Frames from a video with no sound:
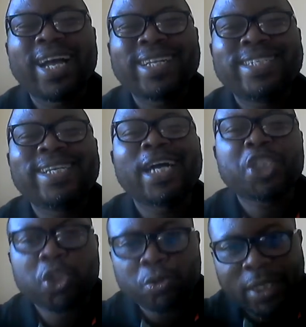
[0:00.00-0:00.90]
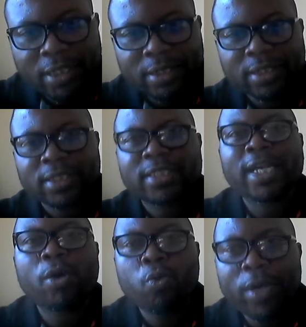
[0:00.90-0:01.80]
their strength,
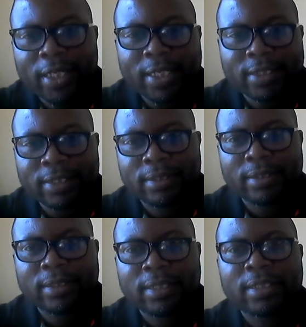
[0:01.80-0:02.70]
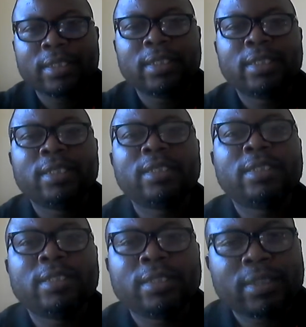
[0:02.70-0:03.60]
their weaknesses
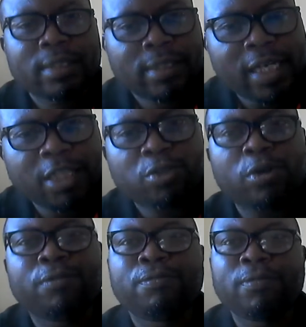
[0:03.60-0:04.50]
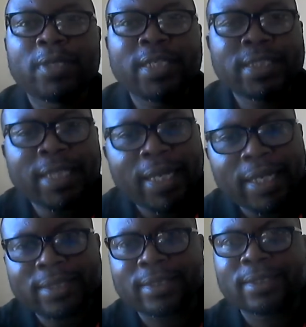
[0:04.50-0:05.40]
in terms of
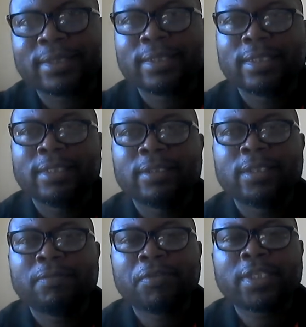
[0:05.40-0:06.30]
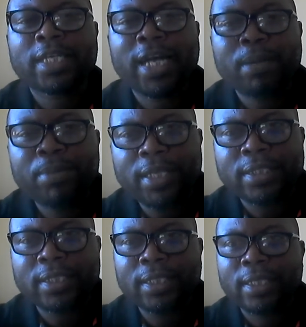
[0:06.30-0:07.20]
intellect, physical
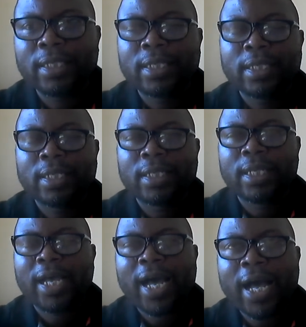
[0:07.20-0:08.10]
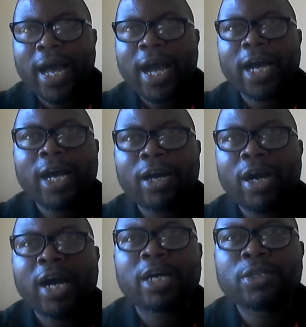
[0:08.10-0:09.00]
ability, and
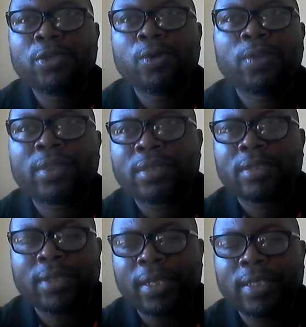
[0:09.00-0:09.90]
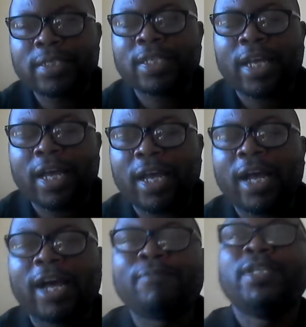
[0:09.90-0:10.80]
how those things
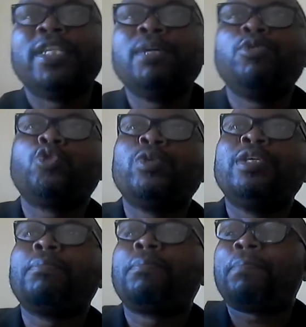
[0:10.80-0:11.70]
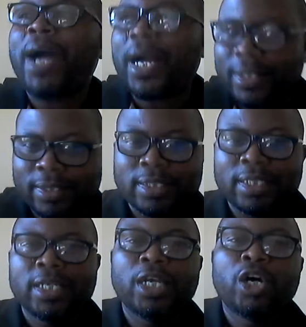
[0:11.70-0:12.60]
have been able to impact
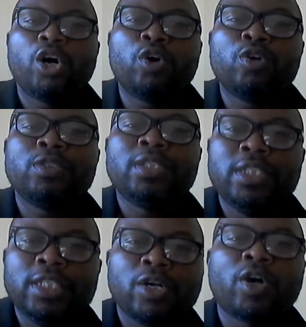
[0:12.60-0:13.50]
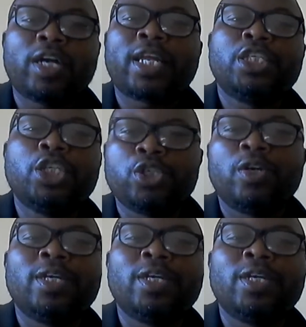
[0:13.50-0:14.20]
on the organization